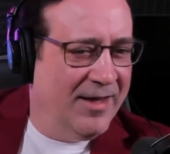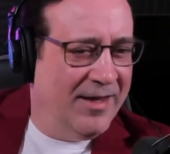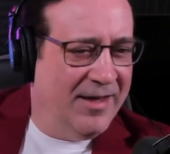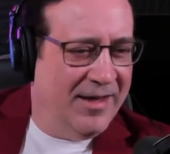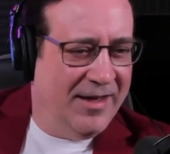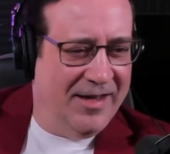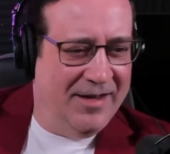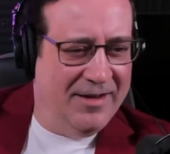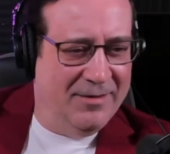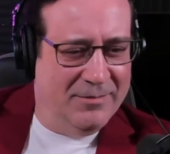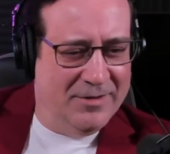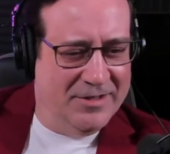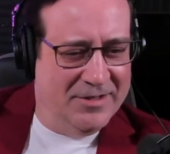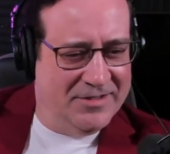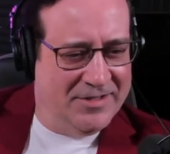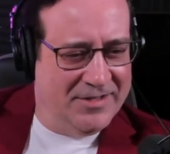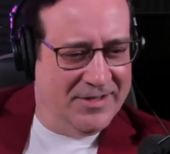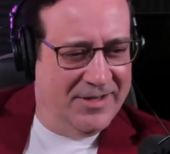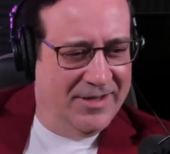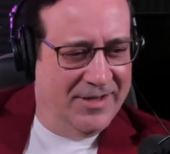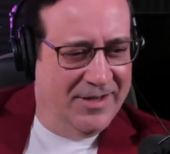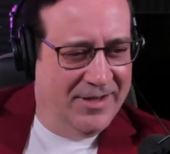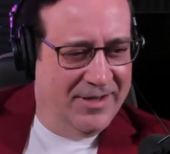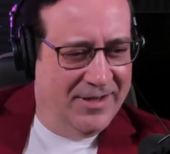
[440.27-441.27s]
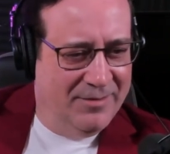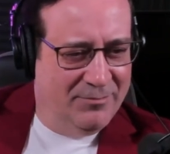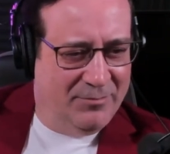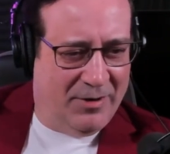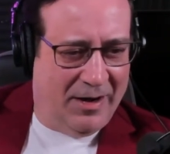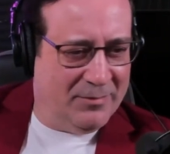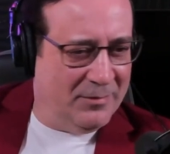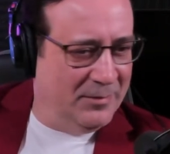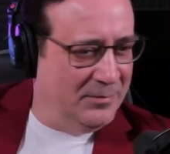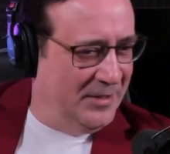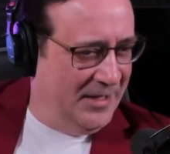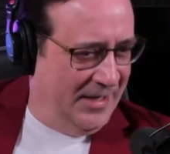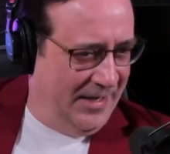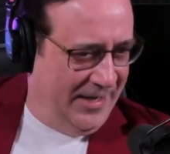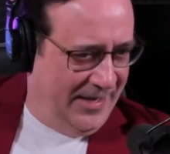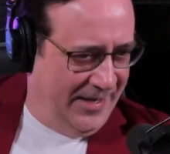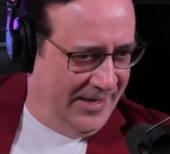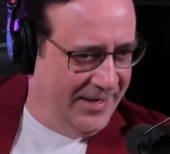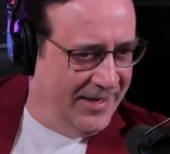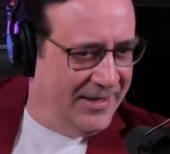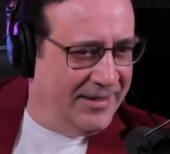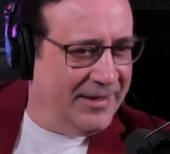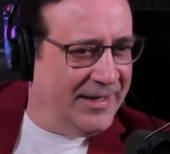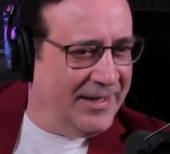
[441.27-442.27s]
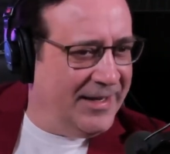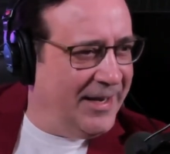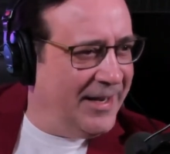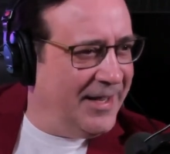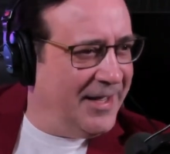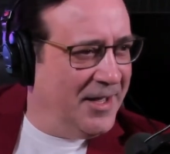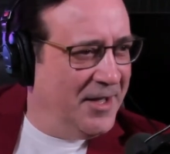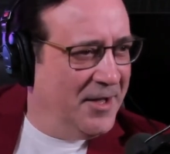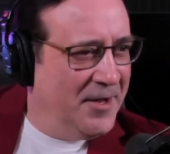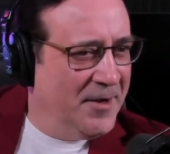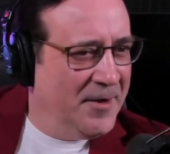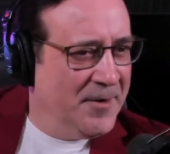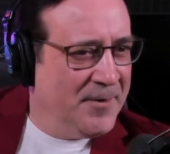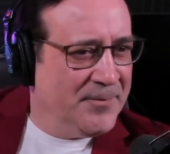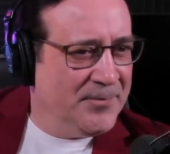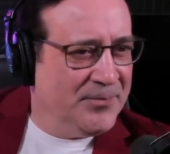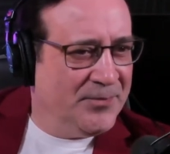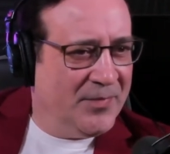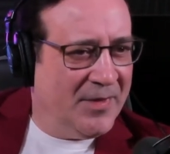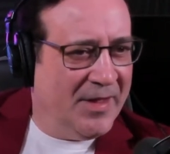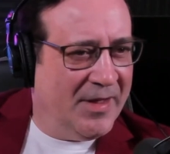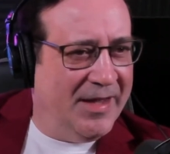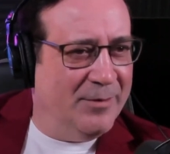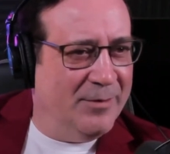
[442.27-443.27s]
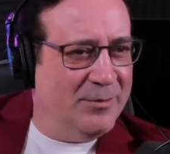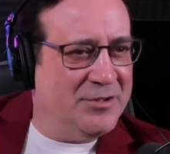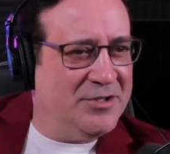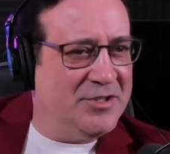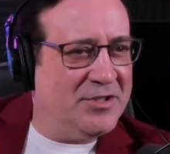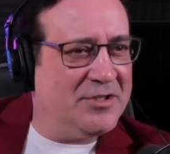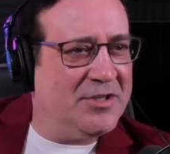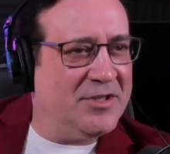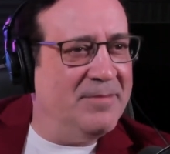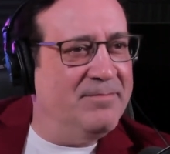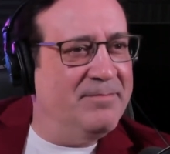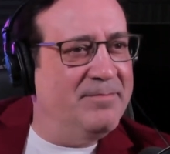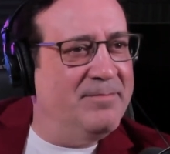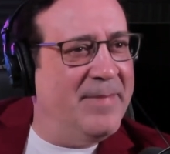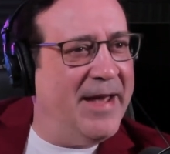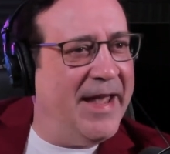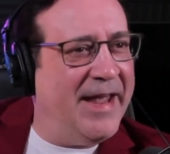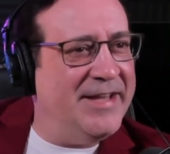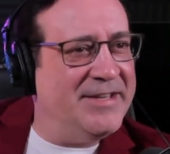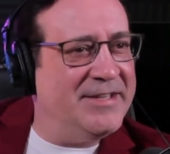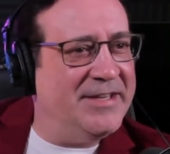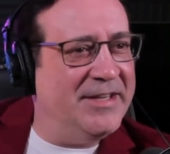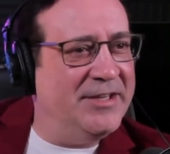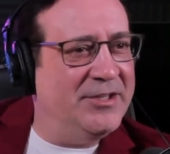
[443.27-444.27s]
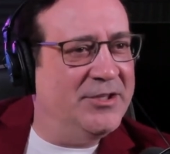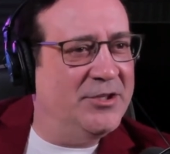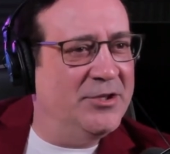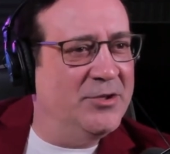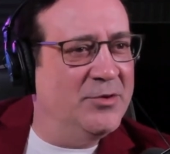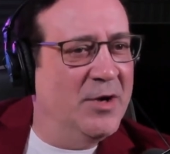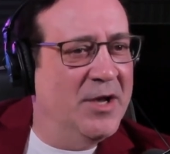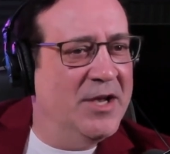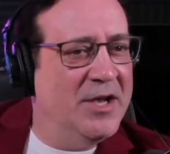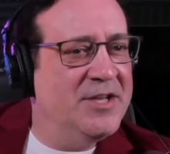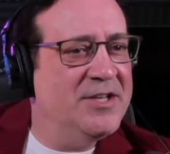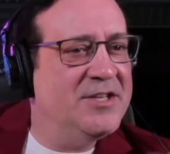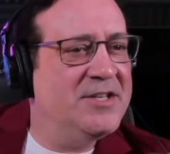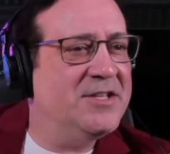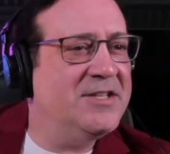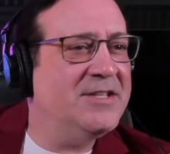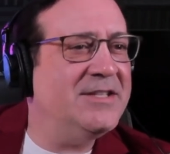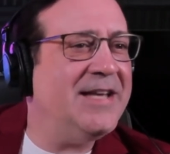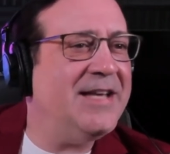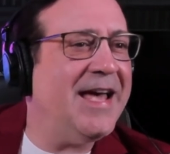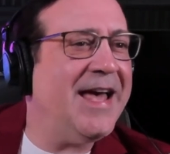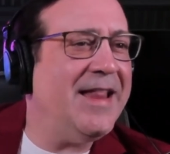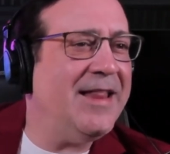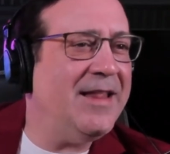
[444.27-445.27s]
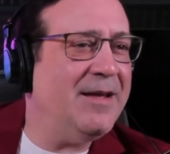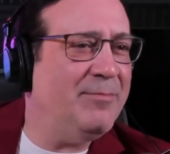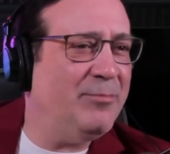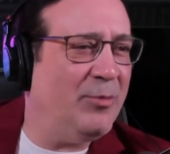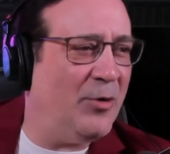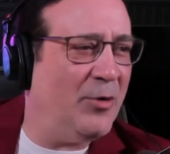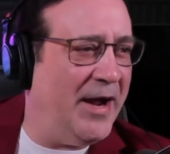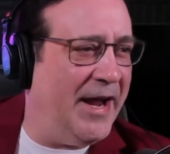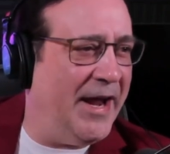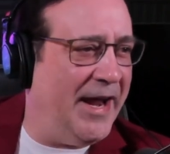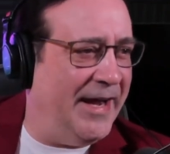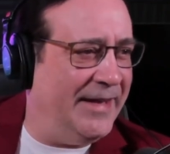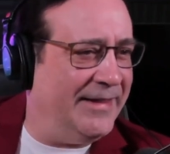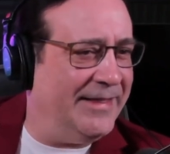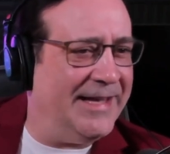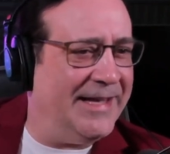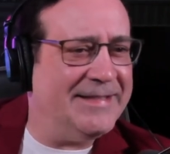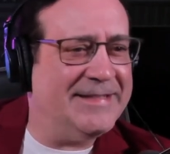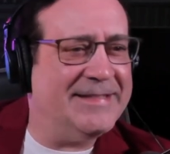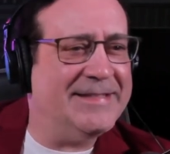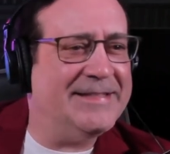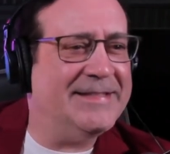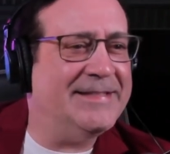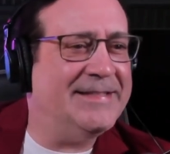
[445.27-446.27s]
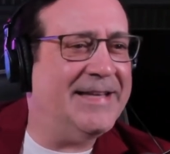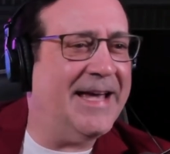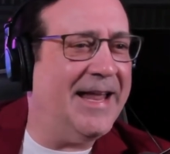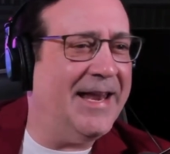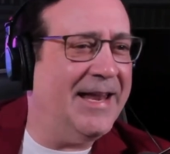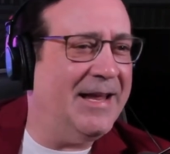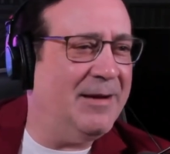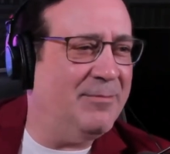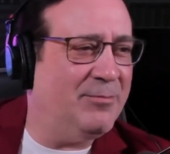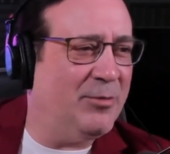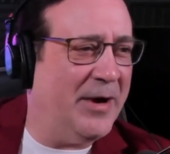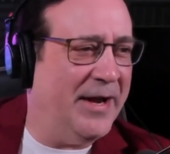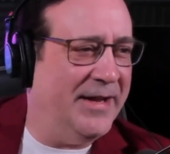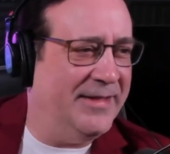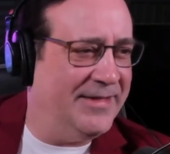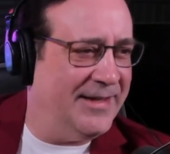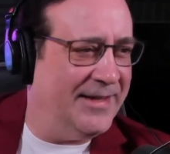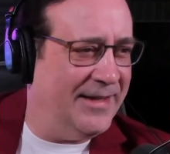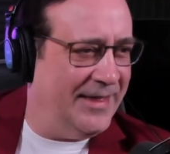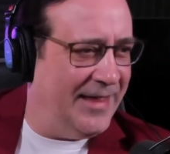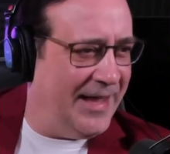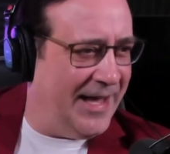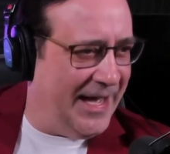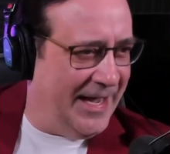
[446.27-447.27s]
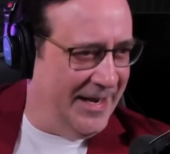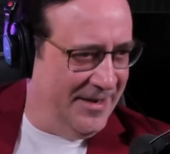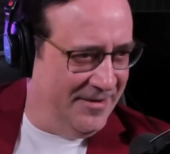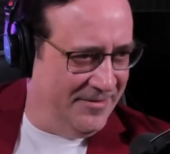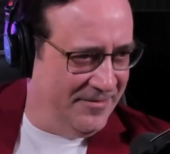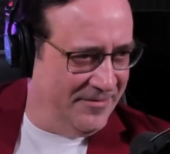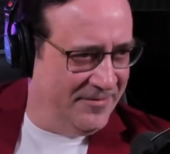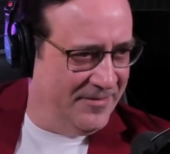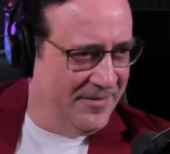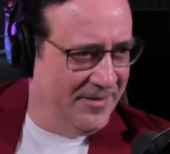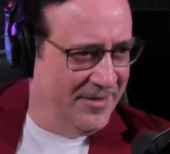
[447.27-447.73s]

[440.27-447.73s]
Mm -hmm. It was probably healing. It was just amazing to celebrate. Let's mm -hmm. celebrate the life.